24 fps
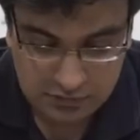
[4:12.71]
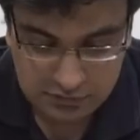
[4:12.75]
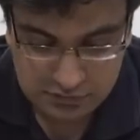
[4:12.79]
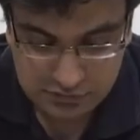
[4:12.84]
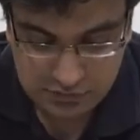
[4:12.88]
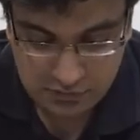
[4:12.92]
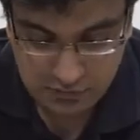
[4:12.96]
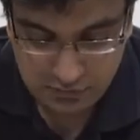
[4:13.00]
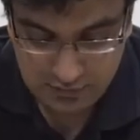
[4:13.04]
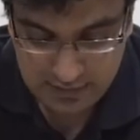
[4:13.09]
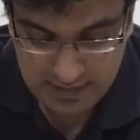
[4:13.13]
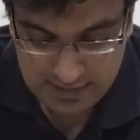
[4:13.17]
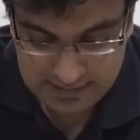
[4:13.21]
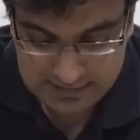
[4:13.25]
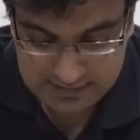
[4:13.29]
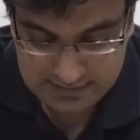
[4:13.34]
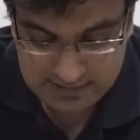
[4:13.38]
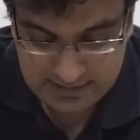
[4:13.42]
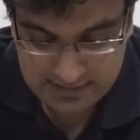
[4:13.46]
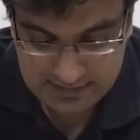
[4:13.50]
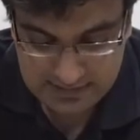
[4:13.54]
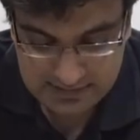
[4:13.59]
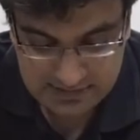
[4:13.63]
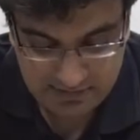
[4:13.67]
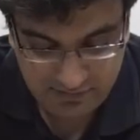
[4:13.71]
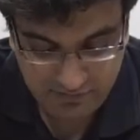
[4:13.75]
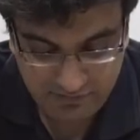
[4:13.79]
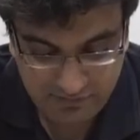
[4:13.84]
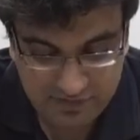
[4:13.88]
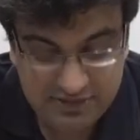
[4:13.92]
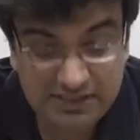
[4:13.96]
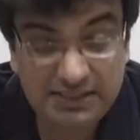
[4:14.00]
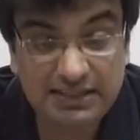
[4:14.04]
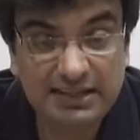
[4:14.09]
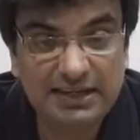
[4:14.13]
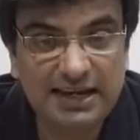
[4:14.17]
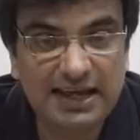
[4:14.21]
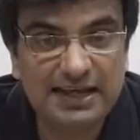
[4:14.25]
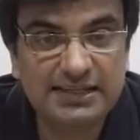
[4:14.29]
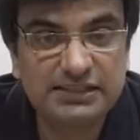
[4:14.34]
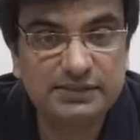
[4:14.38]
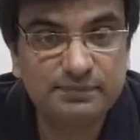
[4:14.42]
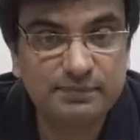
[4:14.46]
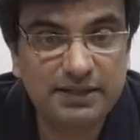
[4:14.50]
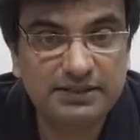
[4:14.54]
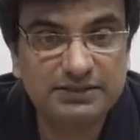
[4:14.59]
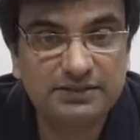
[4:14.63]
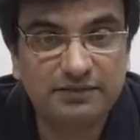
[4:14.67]
So yes, this is the physical
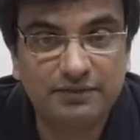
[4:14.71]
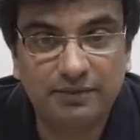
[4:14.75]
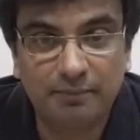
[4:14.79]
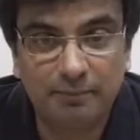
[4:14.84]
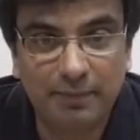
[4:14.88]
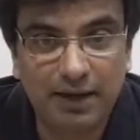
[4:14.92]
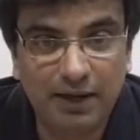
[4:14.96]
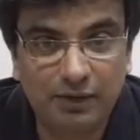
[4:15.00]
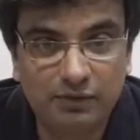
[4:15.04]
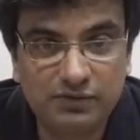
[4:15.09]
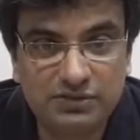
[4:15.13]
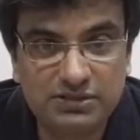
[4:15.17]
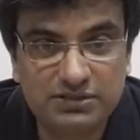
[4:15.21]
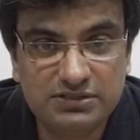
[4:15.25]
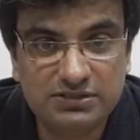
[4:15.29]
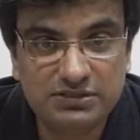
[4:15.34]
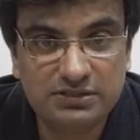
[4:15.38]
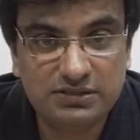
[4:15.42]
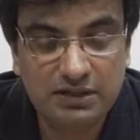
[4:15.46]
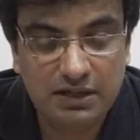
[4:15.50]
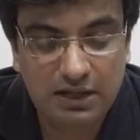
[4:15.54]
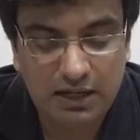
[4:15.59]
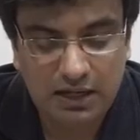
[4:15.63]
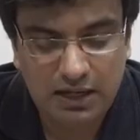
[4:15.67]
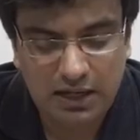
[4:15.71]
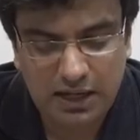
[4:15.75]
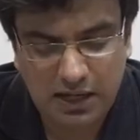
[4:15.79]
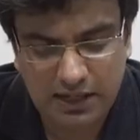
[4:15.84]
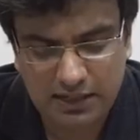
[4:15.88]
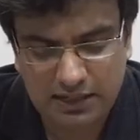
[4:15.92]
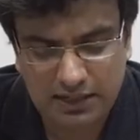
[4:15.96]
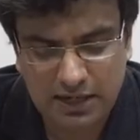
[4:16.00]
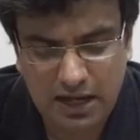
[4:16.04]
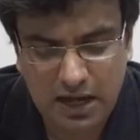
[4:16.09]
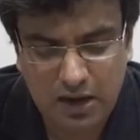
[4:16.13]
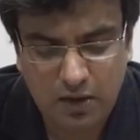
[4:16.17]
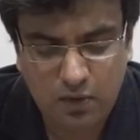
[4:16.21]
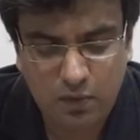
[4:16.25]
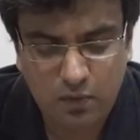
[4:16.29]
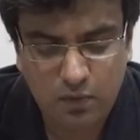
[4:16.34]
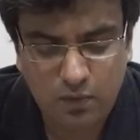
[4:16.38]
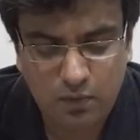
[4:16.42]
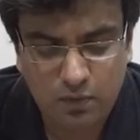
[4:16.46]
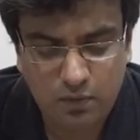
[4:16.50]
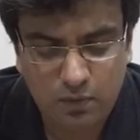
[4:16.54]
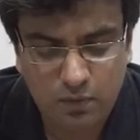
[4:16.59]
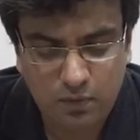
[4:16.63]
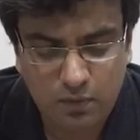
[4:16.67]
aspects of the mouse, and now
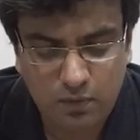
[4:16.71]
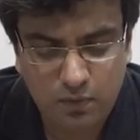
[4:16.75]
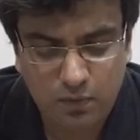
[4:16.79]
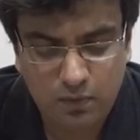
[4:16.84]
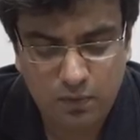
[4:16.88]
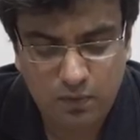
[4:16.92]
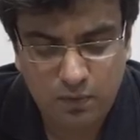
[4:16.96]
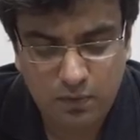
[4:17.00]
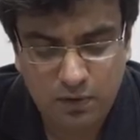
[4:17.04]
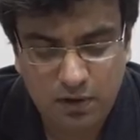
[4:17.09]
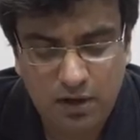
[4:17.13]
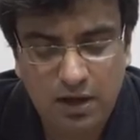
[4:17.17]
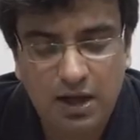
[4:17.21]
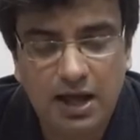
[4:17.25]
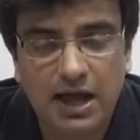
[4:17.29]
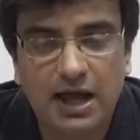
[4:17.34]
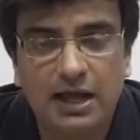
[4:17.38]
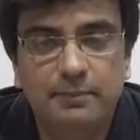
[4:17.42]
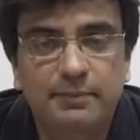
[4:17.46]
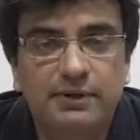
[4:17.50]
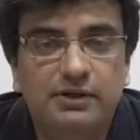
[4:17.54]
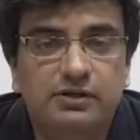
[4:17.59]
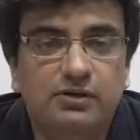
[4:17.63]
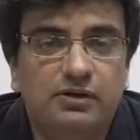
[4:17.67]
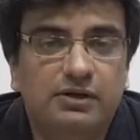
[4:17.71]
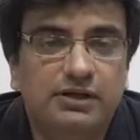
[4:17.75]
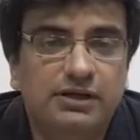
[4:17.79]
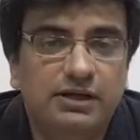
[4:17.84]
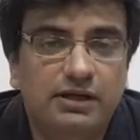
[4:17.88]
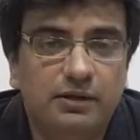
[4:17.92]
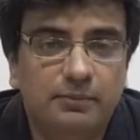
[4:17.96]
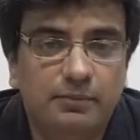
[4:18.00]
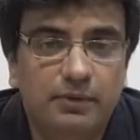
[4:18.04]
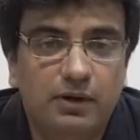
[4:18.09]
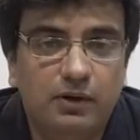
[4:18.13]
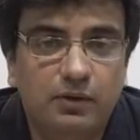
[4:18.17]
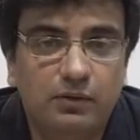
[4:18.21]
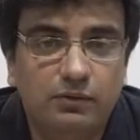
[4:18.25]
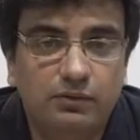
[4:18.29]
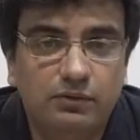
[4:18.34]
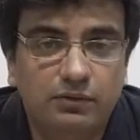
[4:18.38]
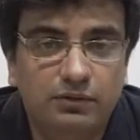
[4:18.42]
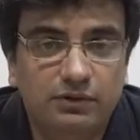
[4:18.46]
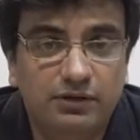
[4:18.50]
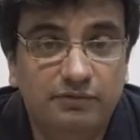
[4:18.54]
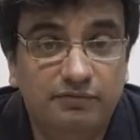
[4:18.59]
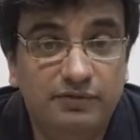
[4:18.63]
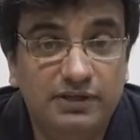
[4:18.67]
I'll be talking about
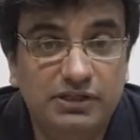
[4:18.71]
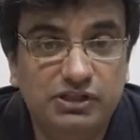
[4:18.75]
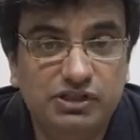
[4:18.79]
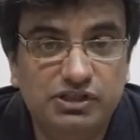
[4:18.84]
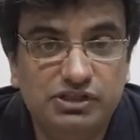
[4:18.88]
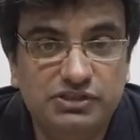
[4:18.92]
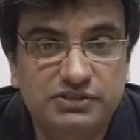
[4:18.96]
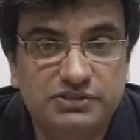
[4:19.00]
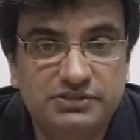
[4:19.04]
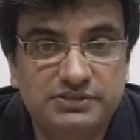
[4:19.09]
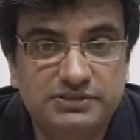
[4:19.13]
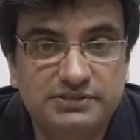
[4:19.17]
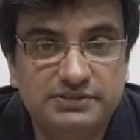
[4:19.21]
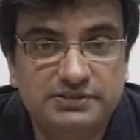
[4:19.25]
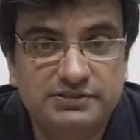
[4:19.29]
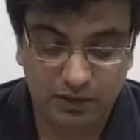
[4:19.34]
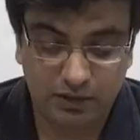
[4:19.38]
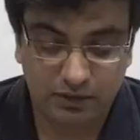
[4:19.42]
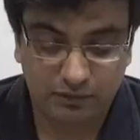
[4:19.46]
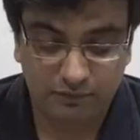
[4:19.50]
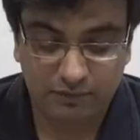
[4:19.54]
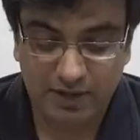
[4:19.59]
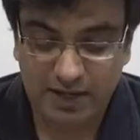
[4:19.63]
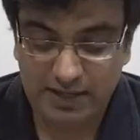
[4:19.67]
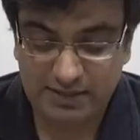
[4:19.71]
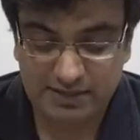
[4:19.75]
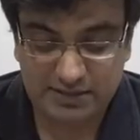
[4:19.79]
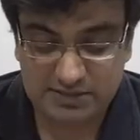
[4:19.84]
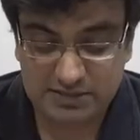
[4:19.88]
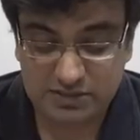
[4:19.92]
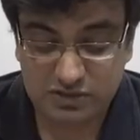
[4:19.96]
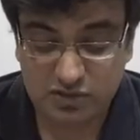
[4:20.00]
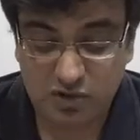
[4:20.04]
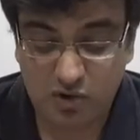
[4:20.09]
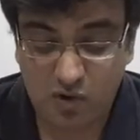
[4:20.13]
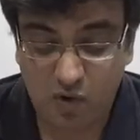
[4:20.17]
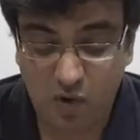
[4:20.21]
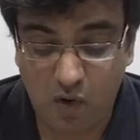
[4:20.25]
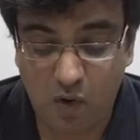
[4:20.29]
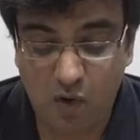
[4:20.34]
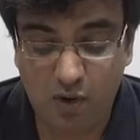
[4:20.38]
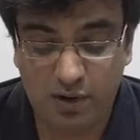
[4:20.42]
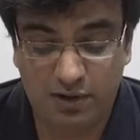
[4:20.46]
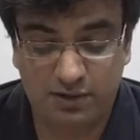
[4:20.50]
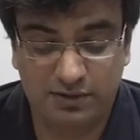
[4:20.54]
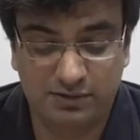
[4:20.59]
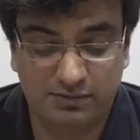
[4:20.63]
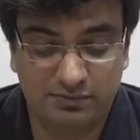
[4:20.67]
the features. Why this is
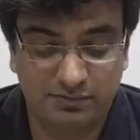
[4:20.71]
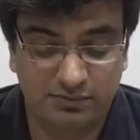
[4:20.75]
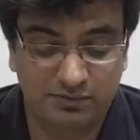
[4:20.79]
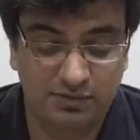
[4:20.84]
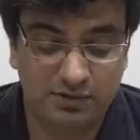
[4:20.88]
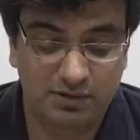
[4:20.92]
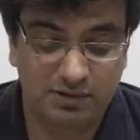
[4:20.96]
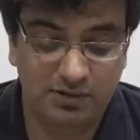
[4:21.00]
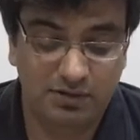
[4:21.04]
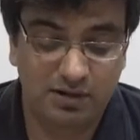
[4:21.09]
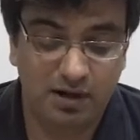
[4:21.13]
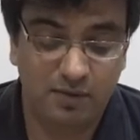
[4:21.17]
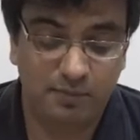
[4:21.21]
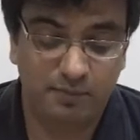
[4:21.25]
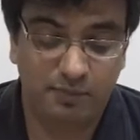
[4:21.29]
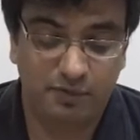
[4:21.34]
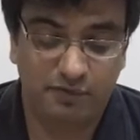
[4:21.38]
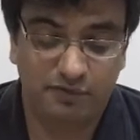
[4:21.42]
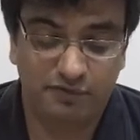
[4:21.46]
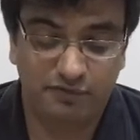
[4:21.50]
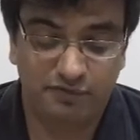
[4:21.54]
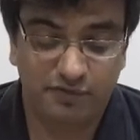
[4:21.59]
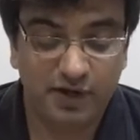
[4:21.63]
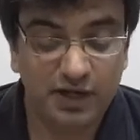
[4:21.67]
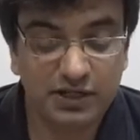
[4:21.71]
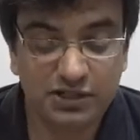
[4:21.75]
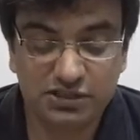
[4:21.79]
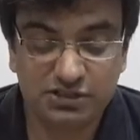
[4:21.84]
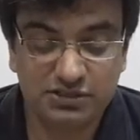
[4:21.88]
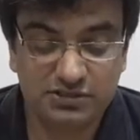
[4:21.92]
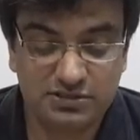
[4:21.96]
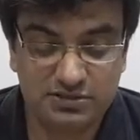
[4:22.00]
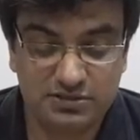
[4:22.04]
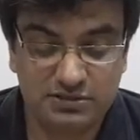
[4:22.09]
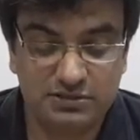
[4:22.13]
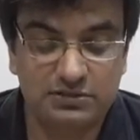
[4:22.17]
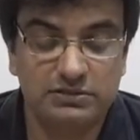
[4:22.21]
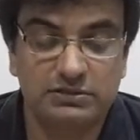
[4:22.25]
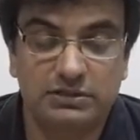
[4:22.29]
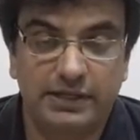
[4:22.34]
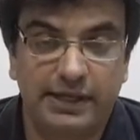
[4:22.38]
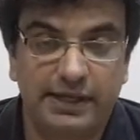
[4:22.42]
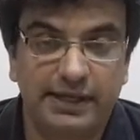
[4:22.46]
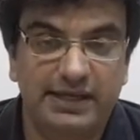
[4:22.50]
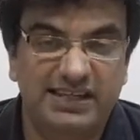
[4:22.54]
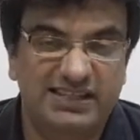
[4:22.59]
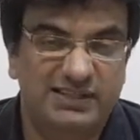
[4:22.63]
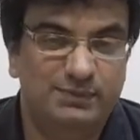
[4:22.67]
called a professional
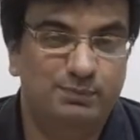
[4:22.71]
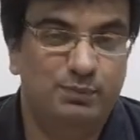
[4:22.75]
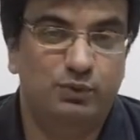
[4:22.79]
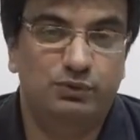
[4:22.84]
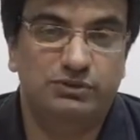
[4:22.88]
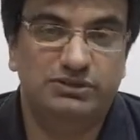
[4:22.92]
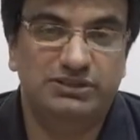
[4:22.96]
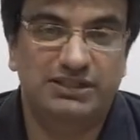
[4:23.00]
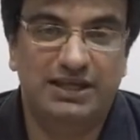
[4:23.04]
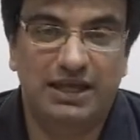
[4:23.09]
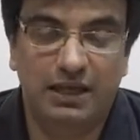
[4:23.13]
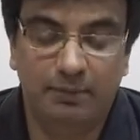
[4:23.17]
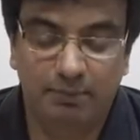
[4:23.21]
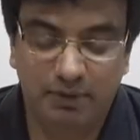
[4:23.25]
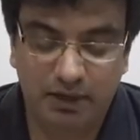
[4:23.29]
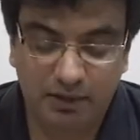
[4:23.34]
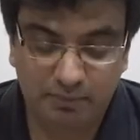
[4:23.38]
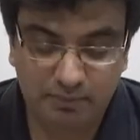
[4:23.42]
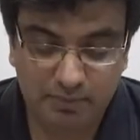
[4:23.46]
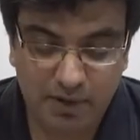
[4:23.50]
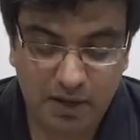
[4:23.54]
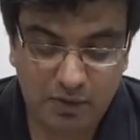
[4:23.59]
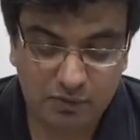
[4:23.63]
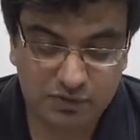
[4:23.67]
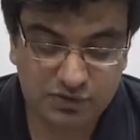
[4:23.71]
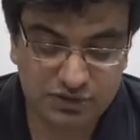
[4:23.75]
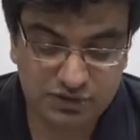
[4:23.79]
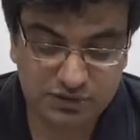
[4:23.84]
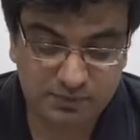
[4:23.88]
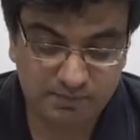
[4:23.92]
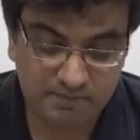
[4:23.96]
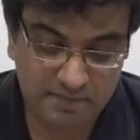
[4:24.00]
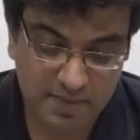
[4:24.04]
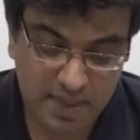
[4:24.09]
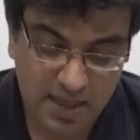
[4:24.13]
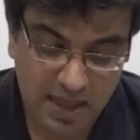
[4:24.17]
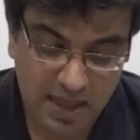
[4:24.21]
esports gaming mouse